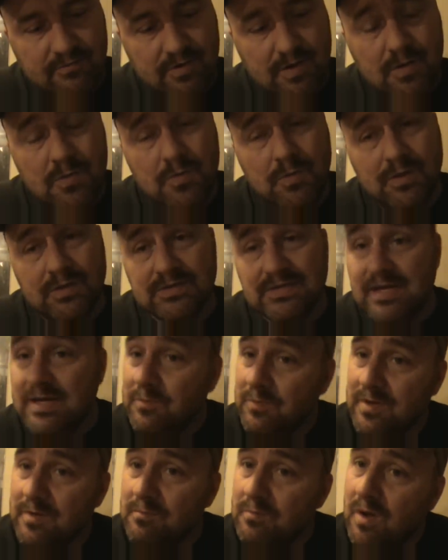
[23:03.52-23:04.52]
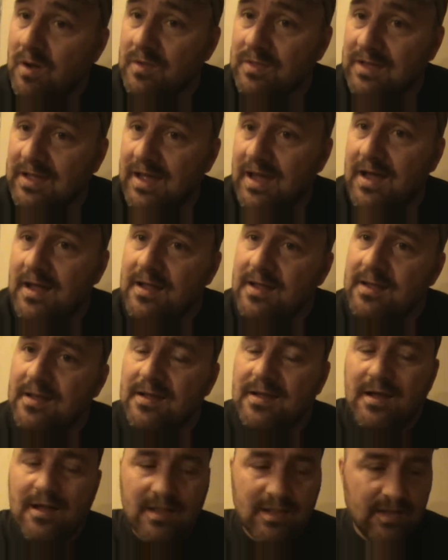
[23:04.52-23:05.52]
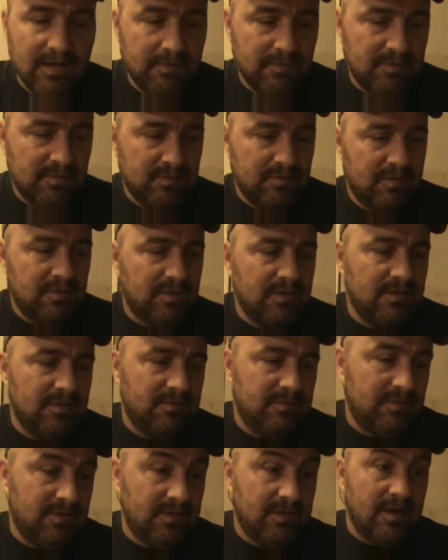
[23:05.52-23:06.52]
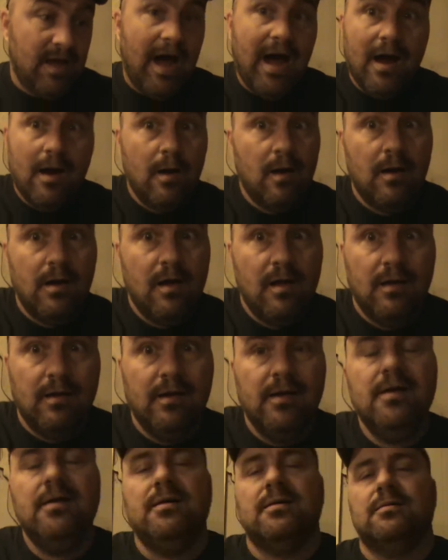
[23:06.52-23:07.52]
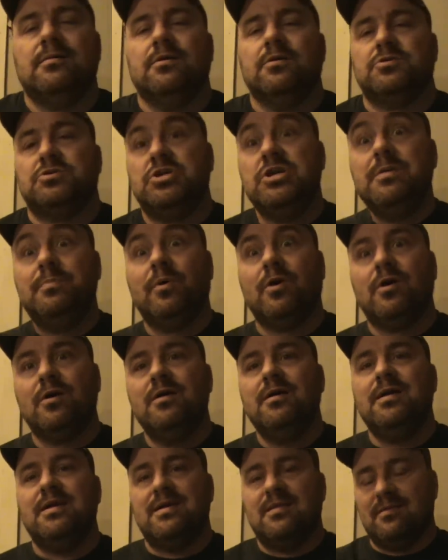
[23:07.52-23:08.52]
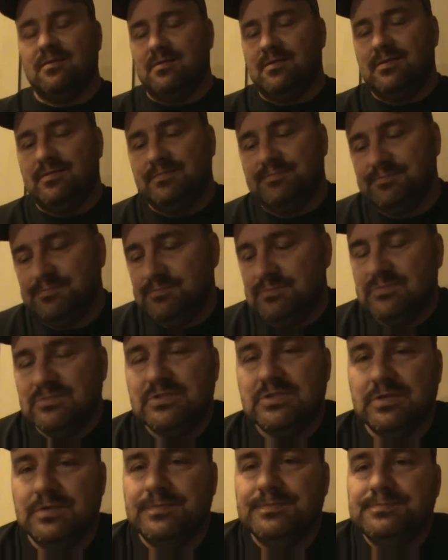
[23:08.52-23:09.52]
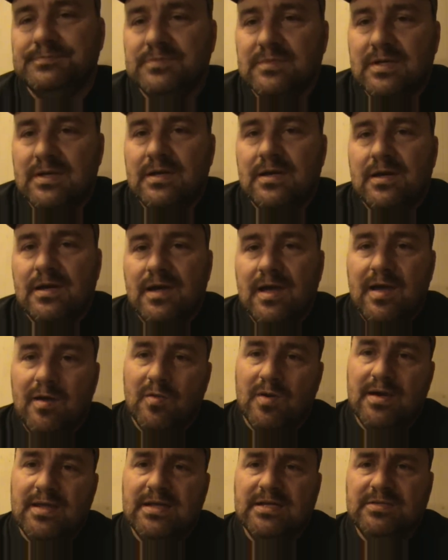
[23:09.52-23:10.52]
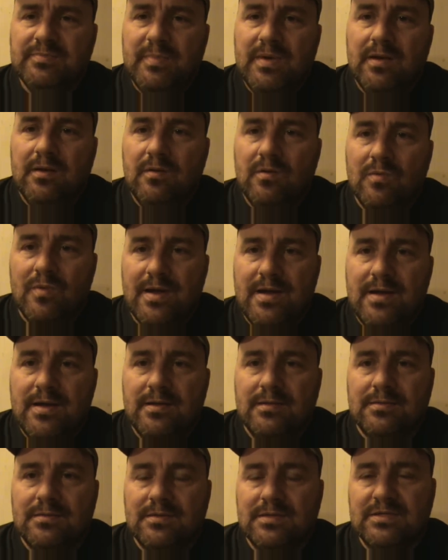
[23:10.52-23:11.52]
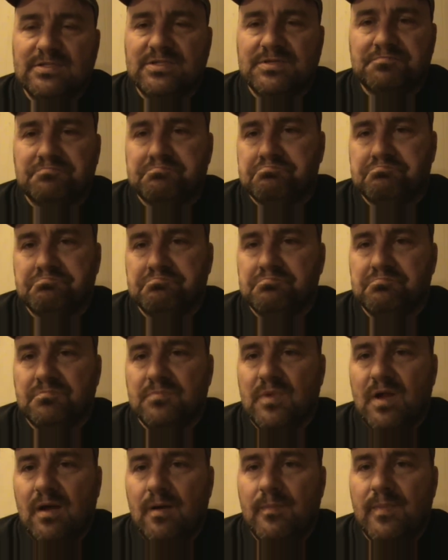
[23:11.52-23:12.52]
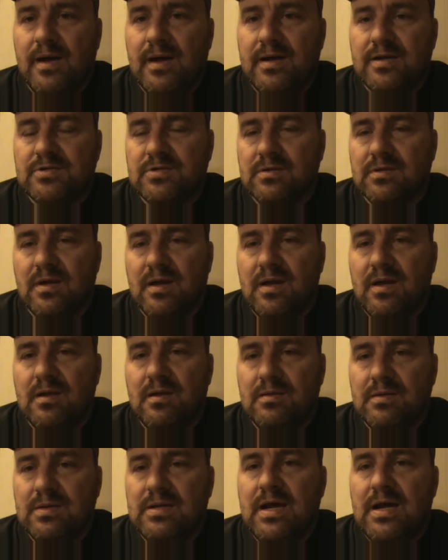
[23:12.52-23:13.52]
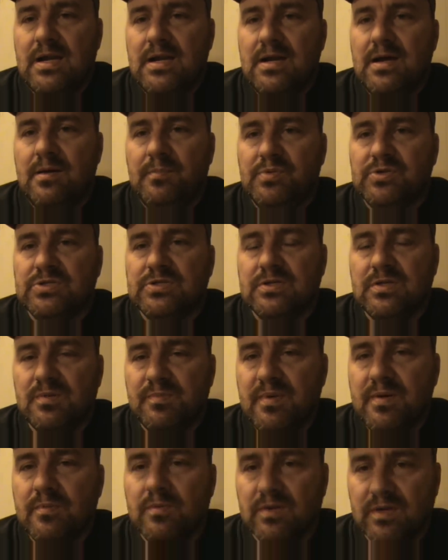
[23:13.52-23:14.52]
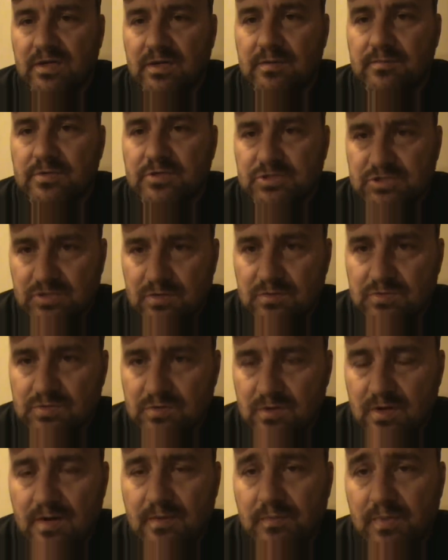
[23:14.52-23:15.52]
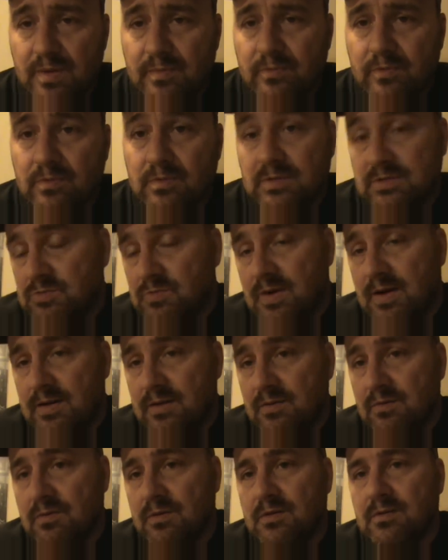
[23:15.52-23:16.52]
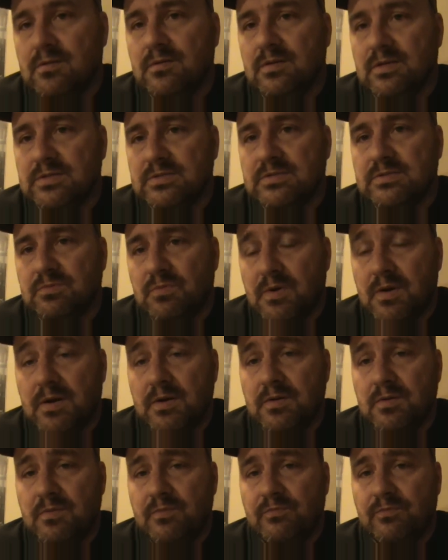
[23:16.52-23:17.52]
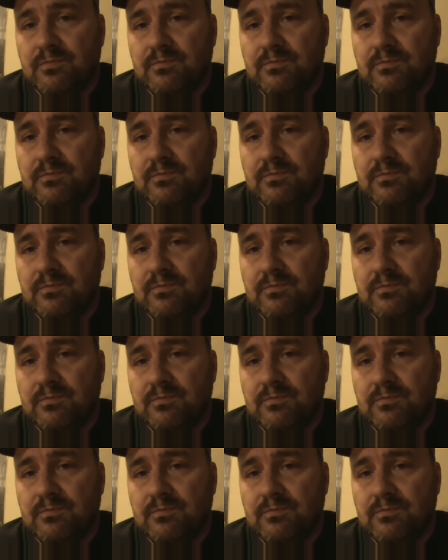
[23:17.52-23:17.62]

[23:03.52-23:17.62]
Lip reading: know, because he went and bought the guy the higher dollar gun, or cheaper gun, he thought. So, anyway, this is my little rant. It's not a bash. 99% of the people that come to the shows are great people. That's why I do it. It's what I do.